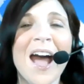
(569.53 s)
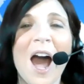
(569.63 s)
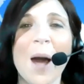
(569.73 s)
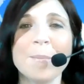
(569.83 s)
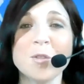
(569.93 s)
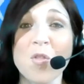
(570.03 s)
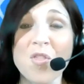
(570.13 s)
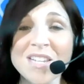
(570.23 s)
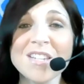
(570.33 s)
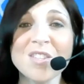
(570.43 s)
So
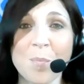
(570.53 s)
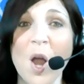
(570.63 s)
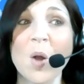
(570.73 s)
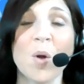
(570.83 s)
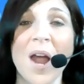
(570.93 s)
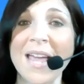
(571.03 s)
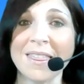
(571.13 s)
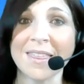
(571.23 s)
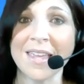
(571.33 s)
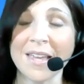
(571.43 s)
this is the part where I
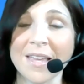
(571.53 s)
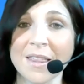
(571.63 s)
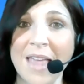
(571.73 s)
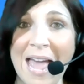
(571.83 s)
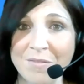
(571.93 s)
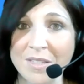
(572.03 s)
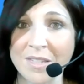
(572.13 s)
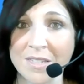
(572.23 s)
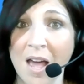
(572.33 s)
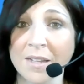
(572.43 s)
think having this
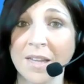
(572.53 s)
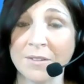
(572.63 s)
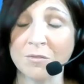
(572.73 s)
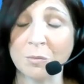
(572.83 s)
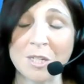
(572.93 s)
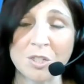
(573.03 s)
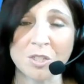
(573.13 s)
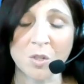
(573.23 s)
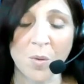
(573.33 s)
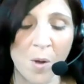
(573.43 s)
online information is
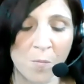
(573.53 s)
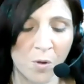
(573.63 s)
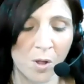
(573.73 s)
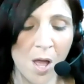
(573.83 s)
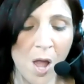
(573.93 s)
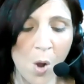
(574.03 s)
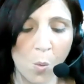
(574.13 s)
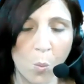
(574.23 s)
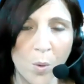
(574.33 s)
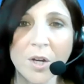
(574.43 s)
so helpful.
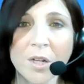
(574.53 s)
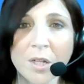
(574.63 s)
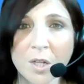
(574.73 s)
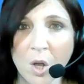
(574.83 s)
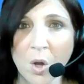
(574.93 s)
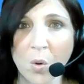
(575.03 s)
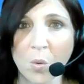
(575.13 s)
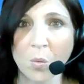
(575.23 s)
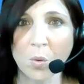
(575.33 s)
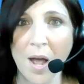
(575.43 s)
We're going to
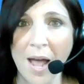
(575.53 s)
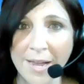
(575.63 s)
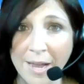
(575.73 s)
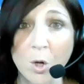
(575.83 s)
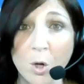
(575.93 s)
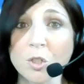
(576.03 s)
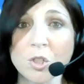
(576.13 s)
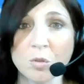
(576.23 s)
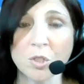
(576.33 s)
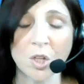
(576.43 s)
go, I urge you
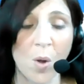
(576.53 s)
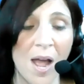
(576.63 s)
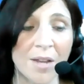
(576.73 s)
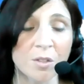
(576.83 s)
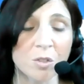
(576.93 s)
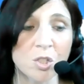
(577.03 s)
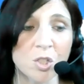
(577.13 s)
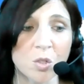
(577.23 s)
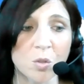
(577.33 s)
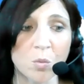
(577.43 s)
to go either
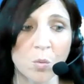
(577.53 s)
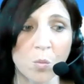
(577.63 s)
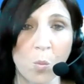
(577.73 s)
to